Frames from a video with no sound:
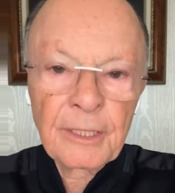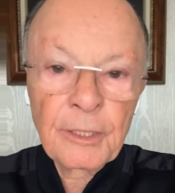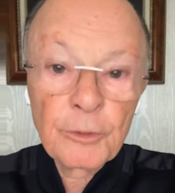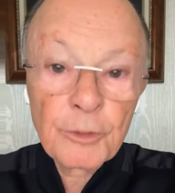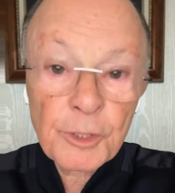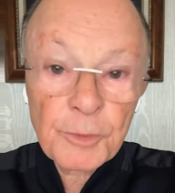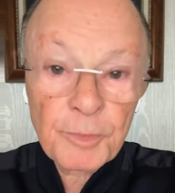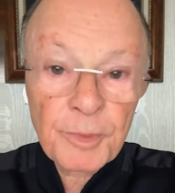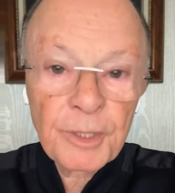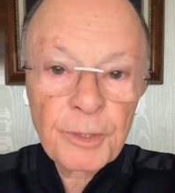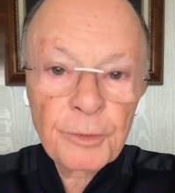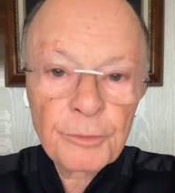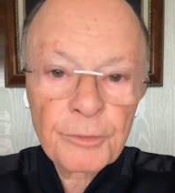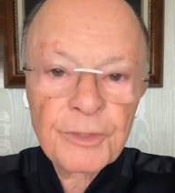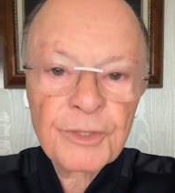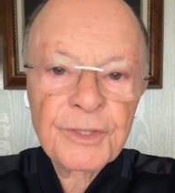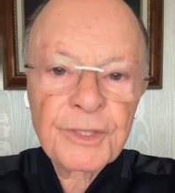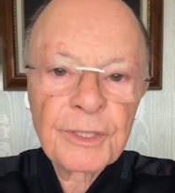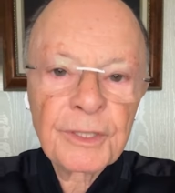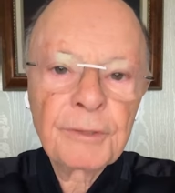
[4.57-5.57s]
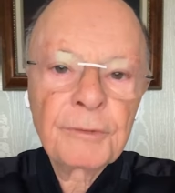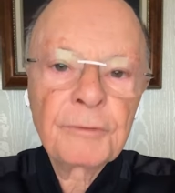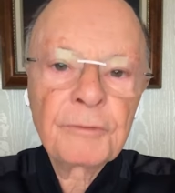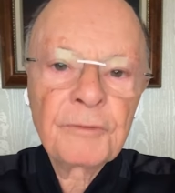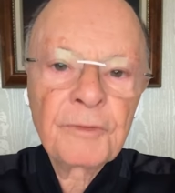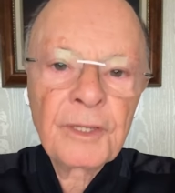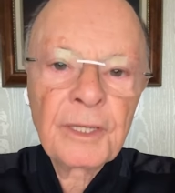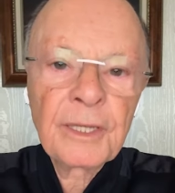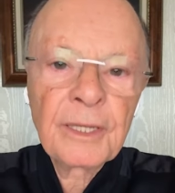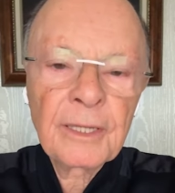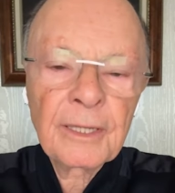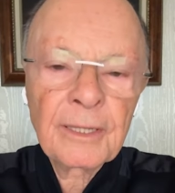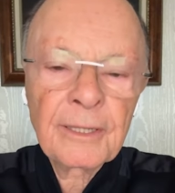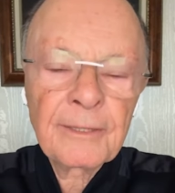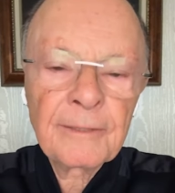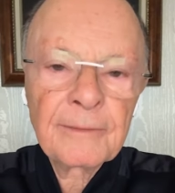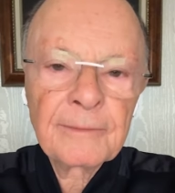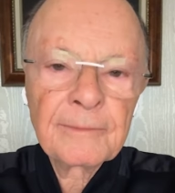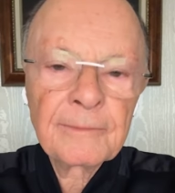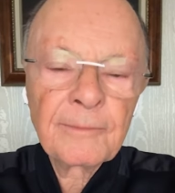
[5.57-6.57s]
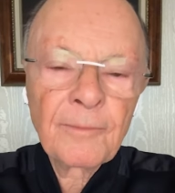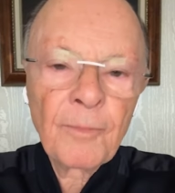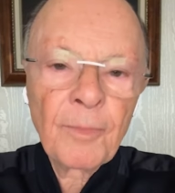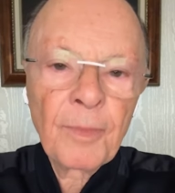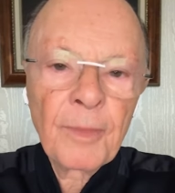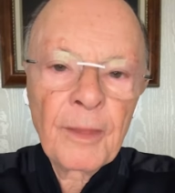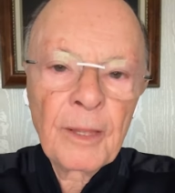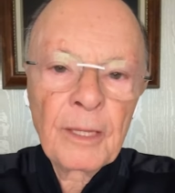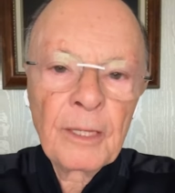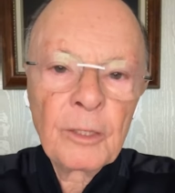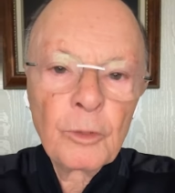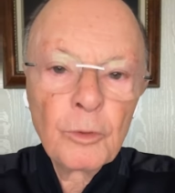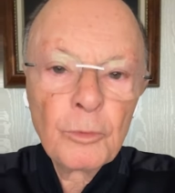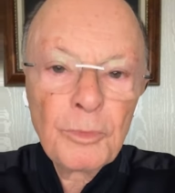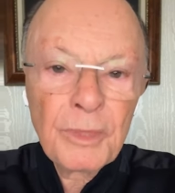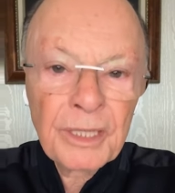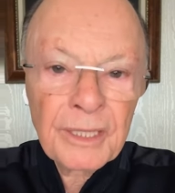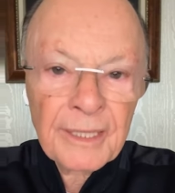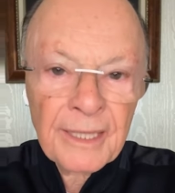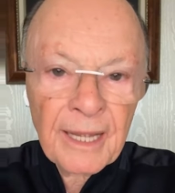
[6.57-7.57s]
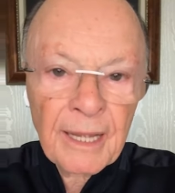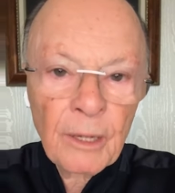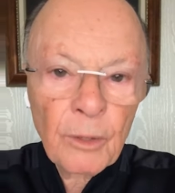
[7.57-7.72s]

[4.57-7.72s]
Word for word: May the Holy Spirit enlighten